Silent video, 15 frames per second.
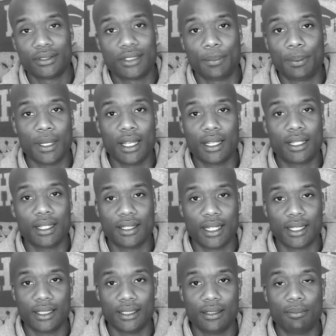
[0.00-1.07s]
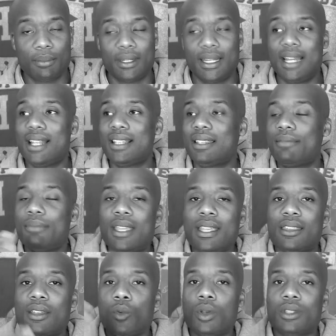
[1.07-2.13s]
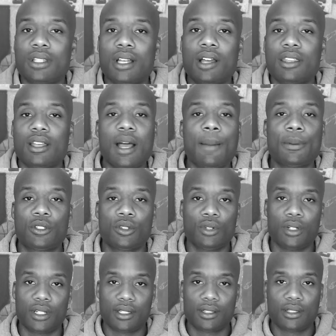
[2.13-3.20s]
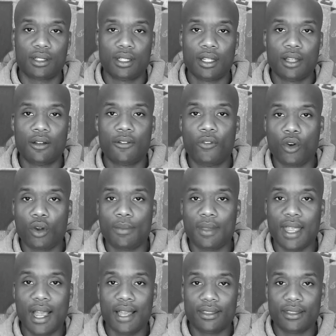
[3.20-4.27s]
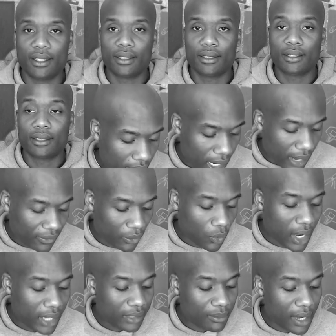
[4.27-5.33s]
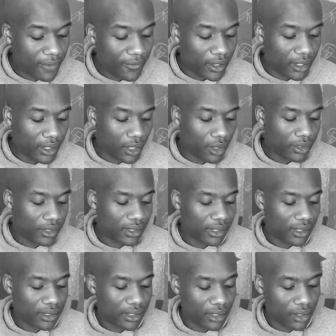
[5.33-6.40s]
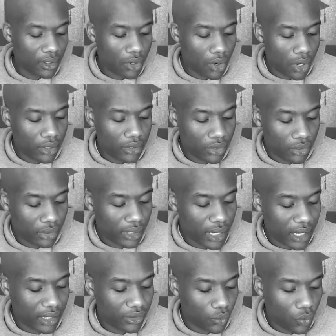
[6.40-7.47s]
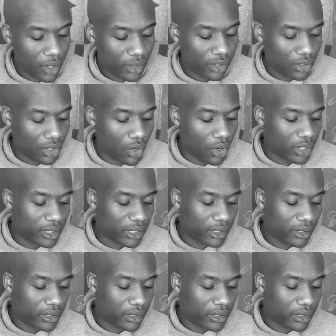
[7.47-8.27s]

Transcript: to play in Kentucky. But that doesn't mean there wasn't other opportunities for me out there. After watching my videos, he's considering going to junior college and wants to know if